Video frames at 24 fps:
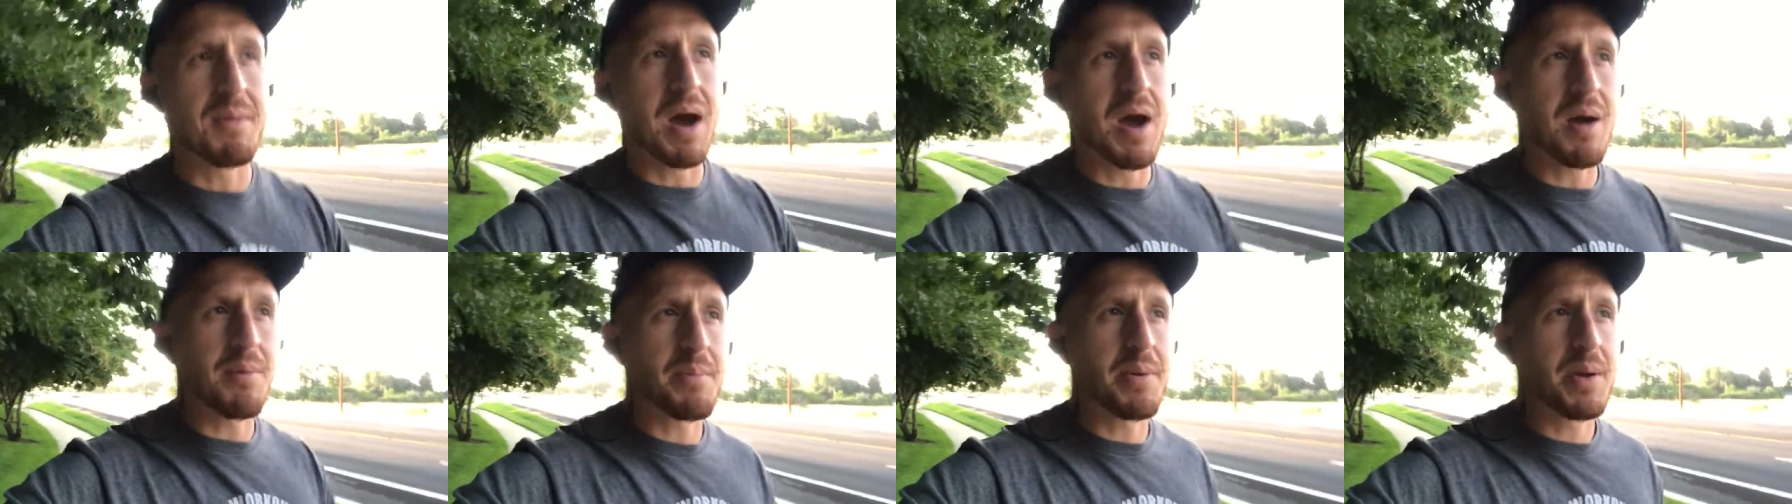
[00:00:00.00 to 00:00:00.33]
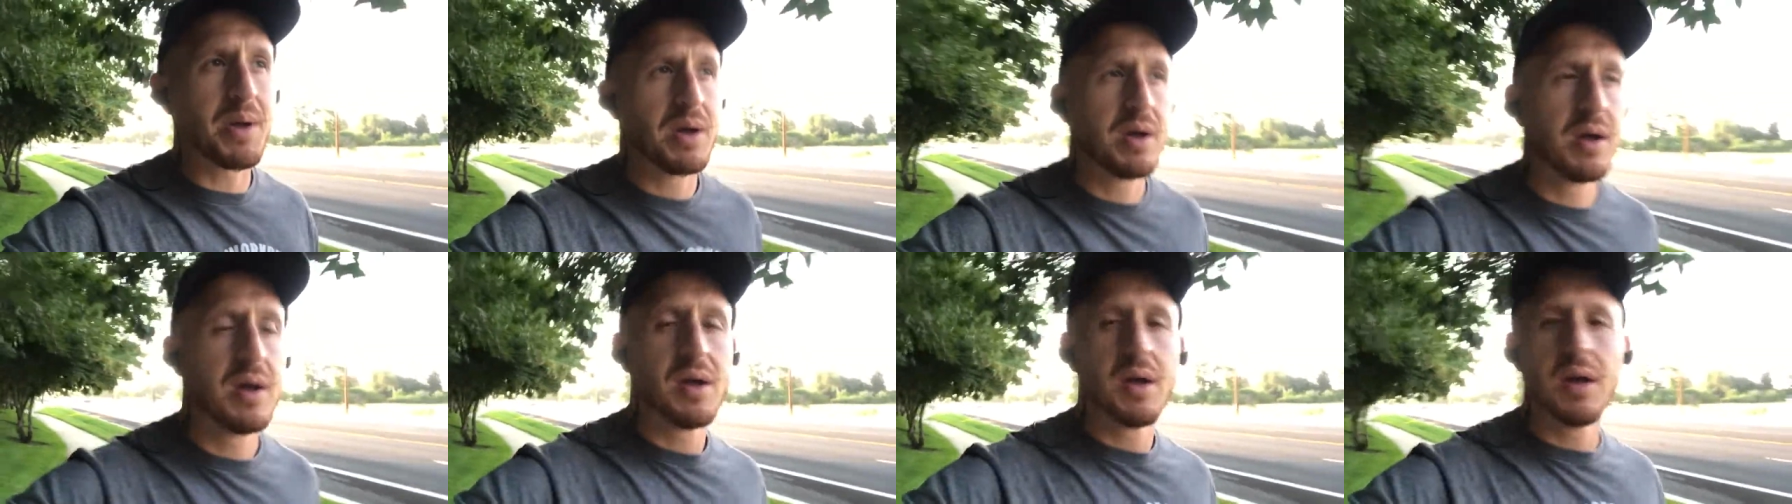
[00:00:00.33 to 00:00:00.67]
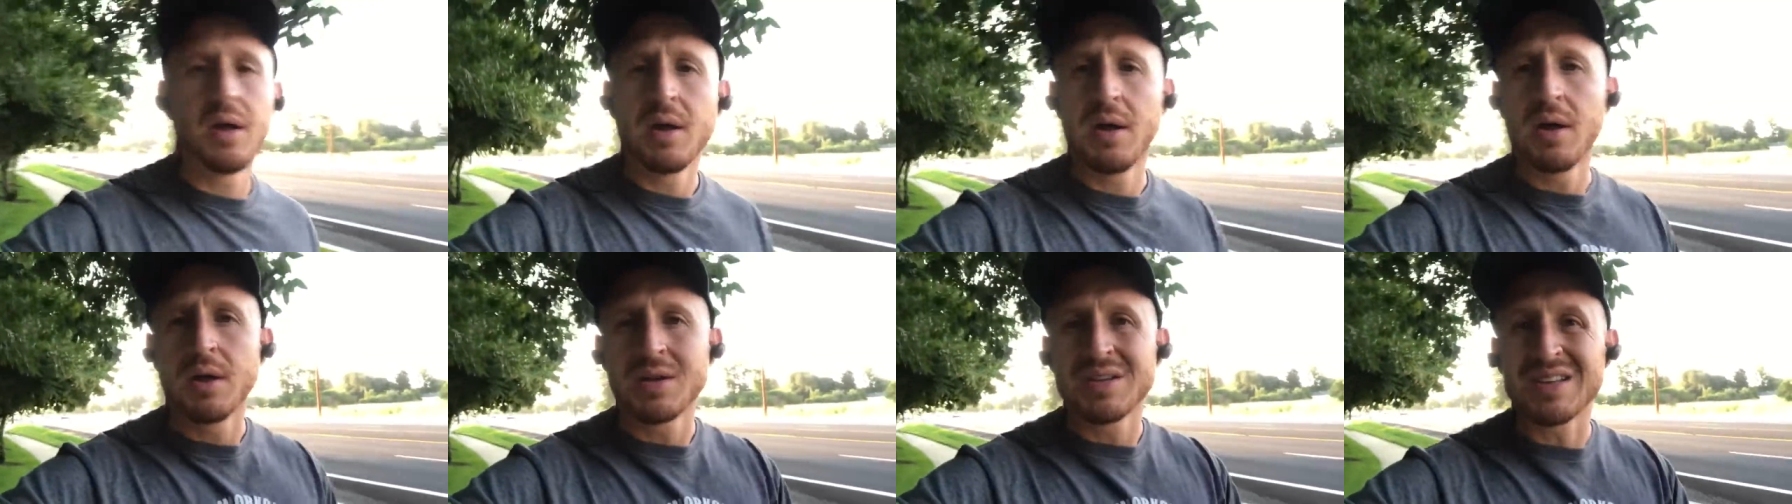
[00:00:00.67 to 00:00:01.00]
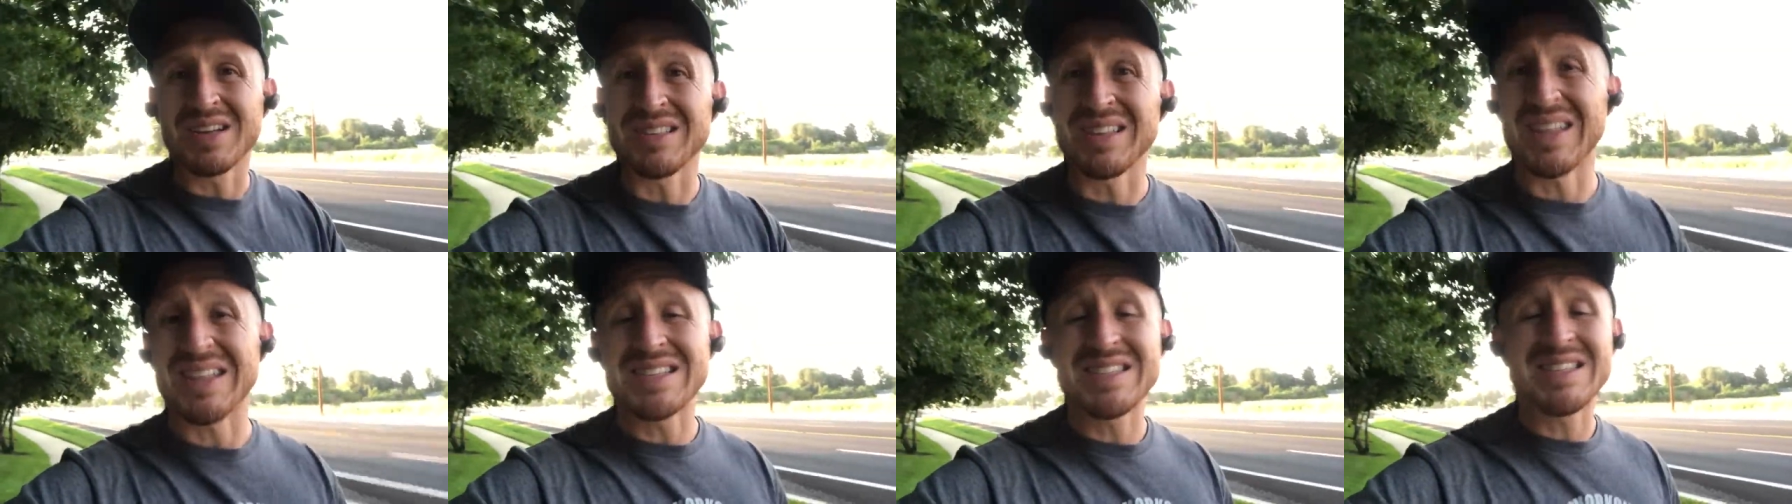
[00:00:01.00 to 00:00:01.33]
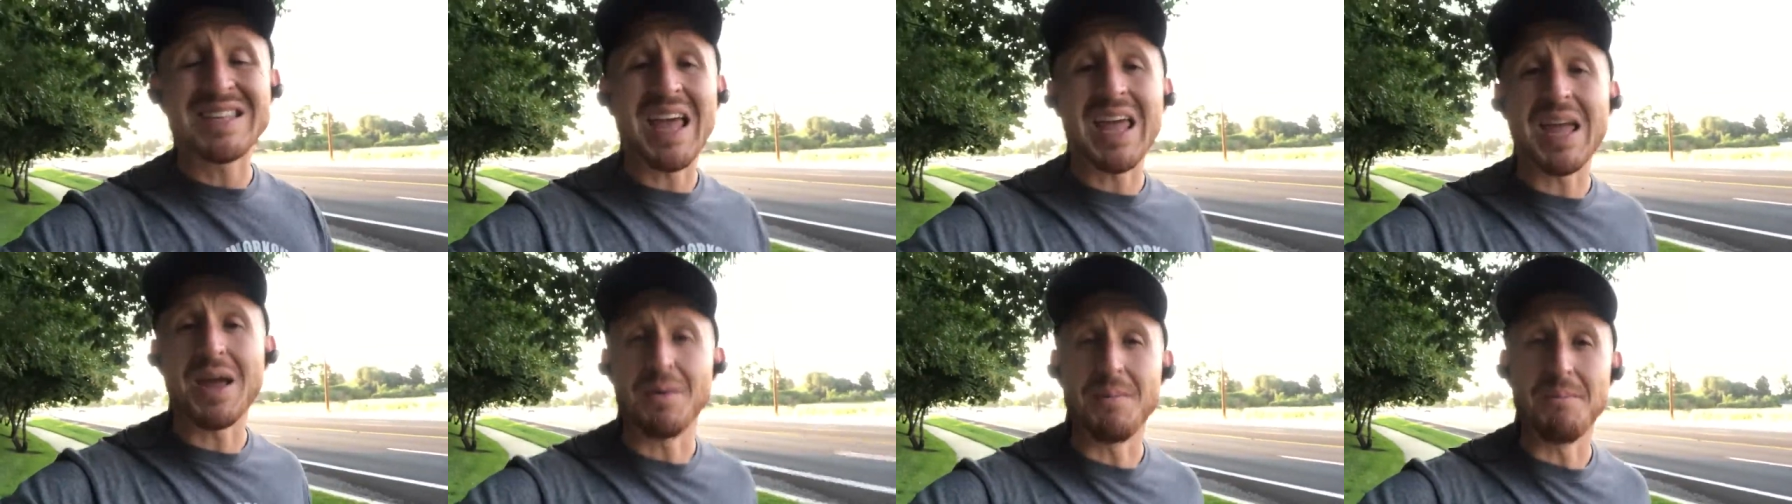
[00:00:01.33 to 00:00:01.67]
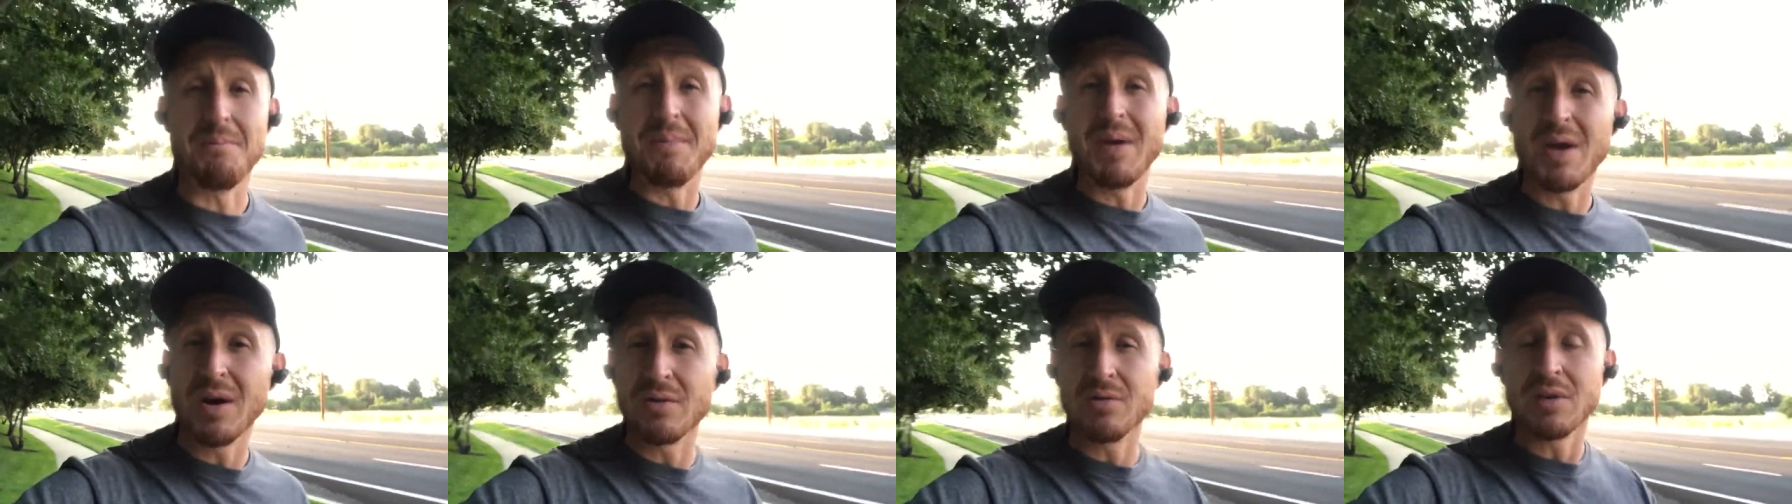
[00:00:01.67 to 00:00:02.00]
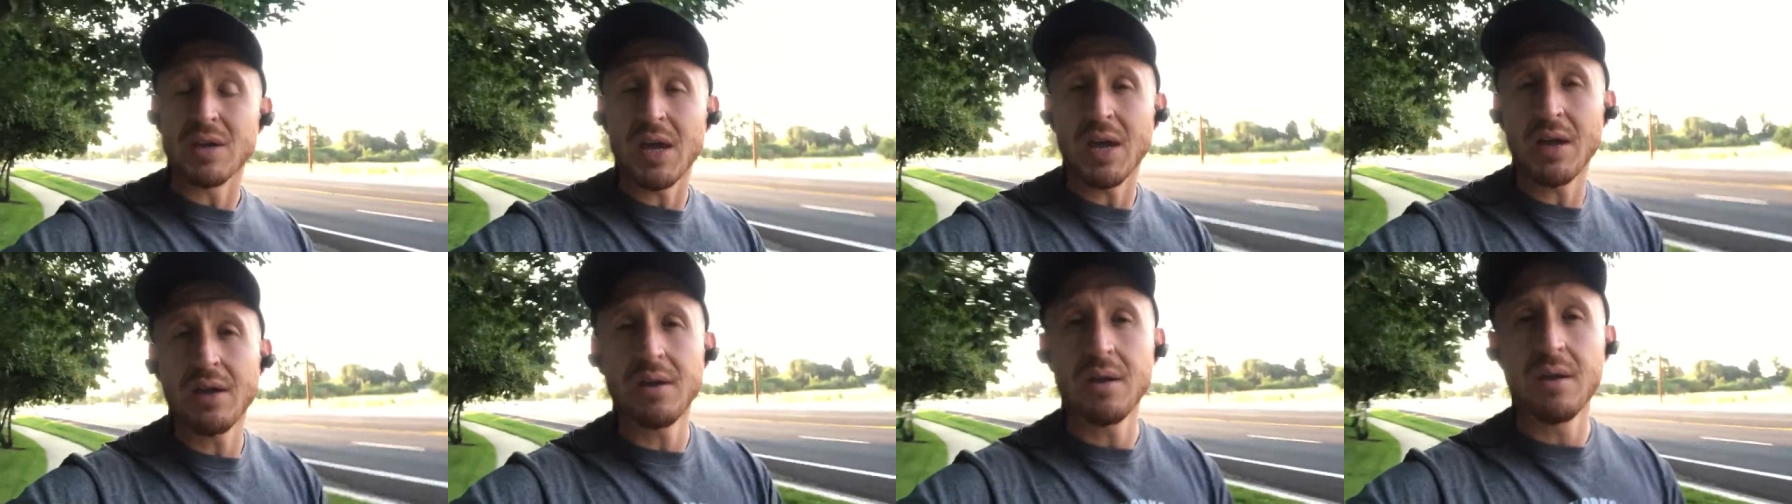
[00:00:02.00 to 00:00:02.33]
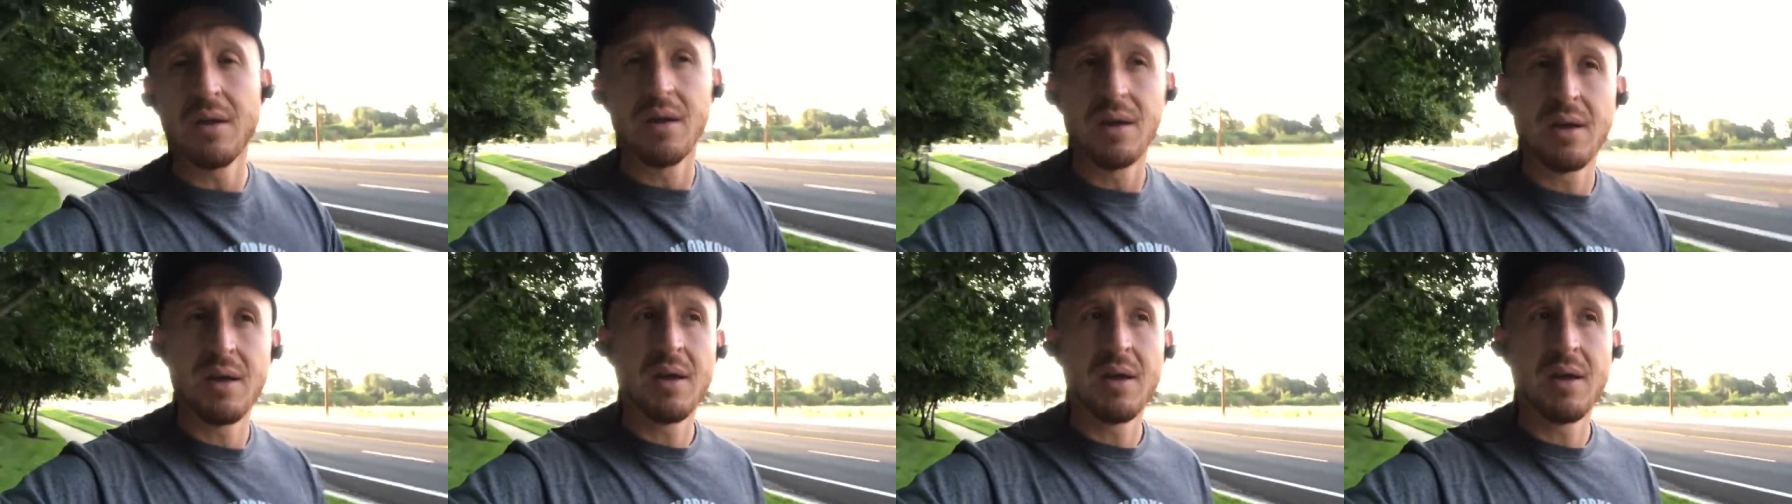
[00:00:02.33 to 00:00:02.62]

up to, let's say, $1 million,